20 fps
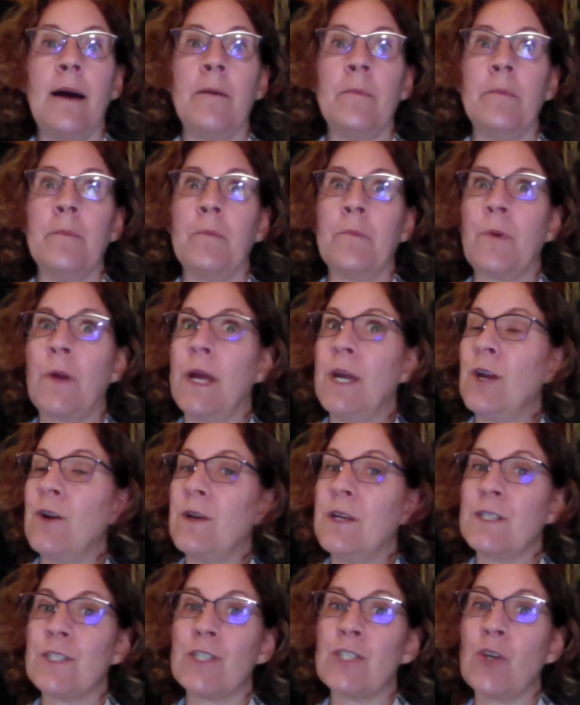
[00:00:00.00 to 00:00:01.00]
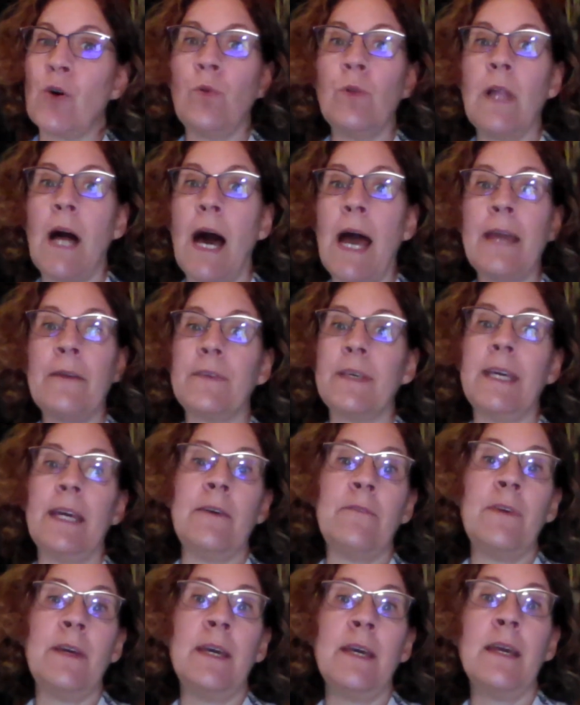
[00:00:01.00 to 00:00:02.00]
um, prayer is so
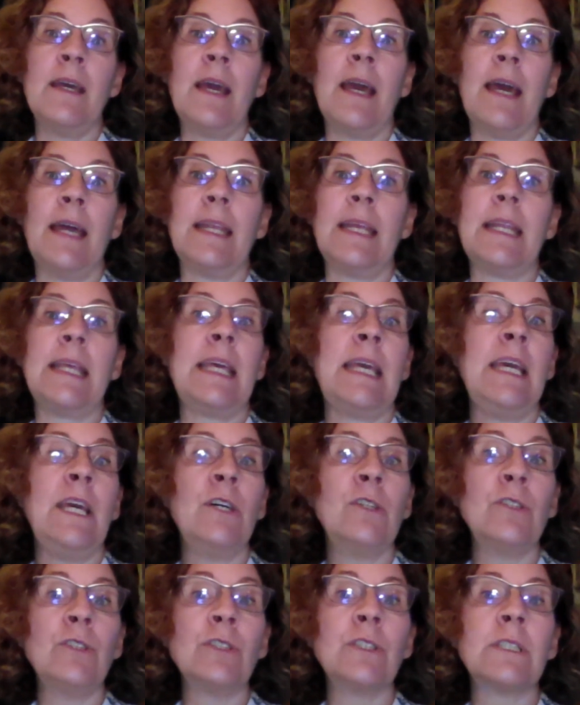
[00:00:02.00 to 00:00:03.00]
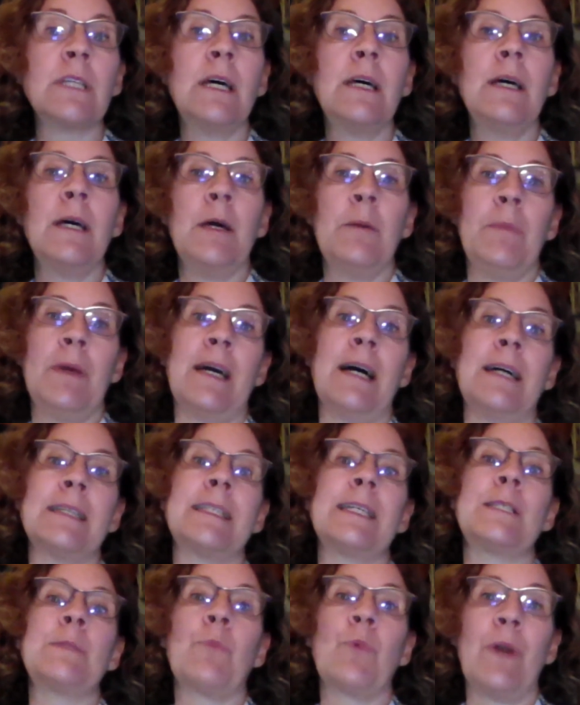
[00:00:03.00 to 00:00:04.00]
life-giving and it heals
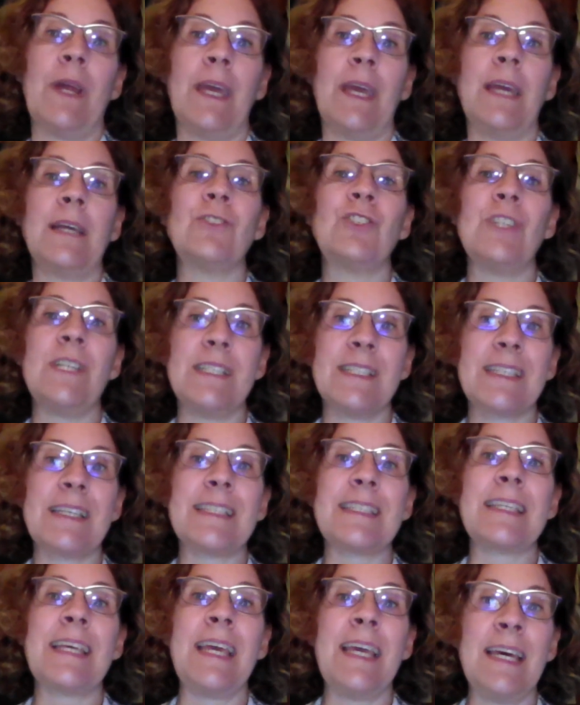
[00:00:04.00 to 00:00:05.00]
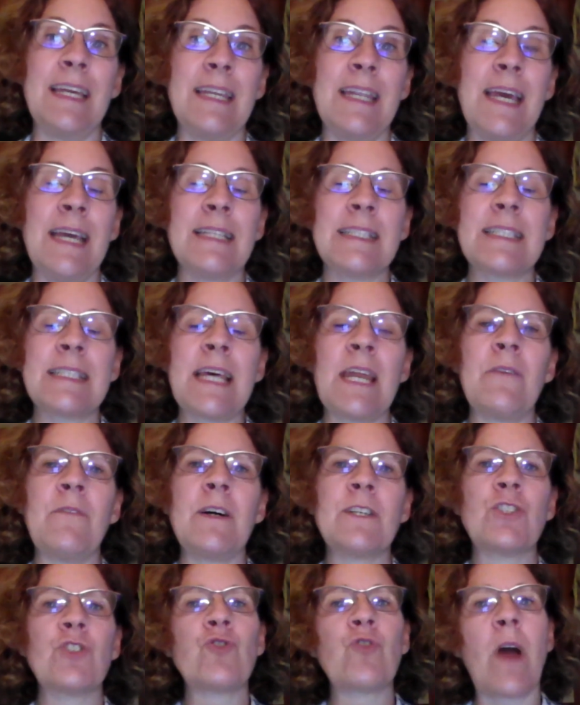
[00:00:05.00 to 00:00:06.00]
because it's bringing jesus in instead of
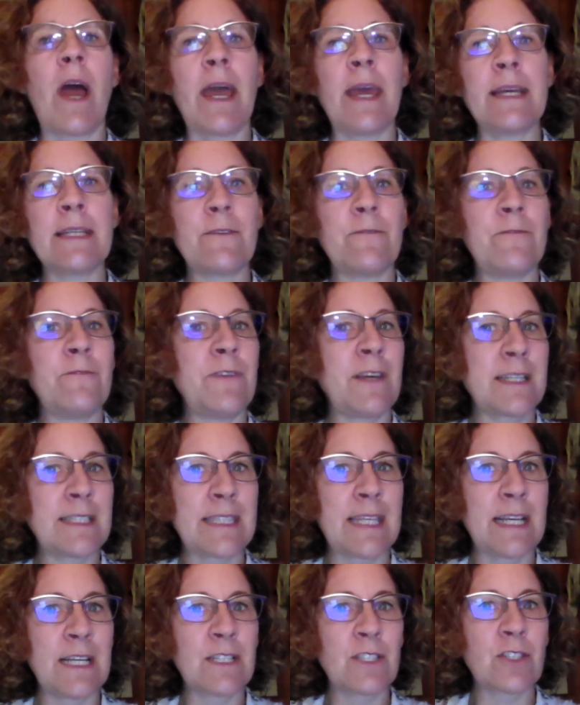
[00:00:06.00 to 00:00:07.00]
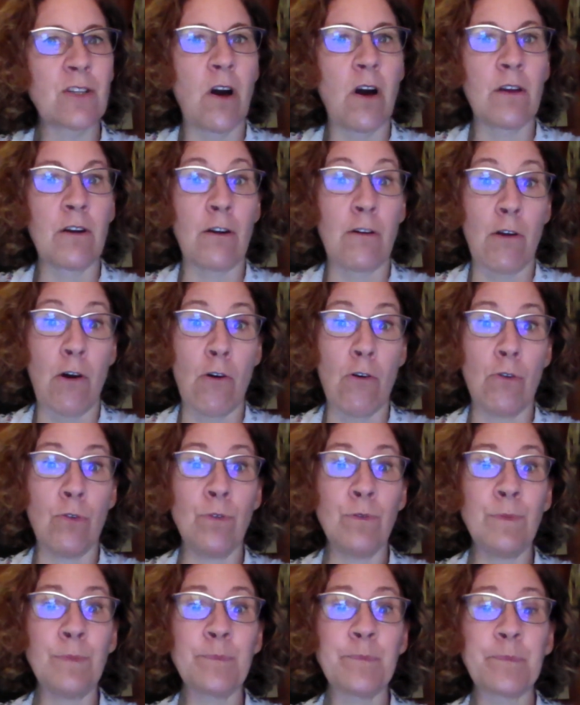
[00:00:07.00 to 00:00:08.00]
us trying to fix things on our
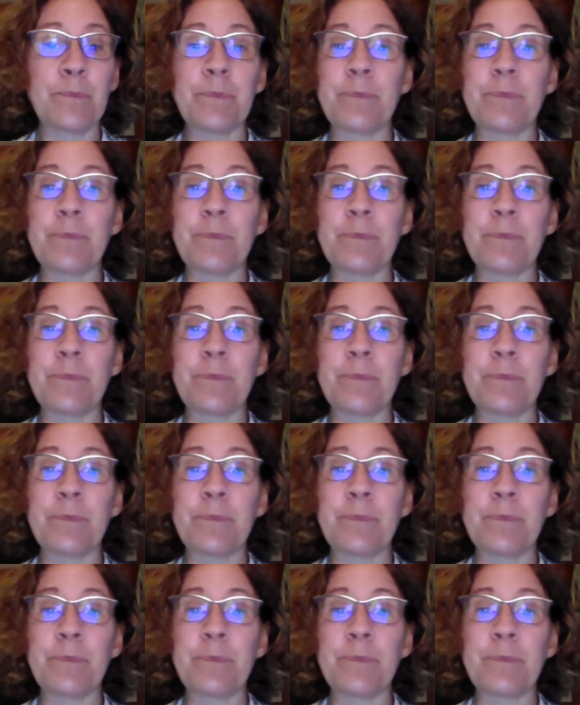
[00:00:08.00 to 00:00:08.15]
own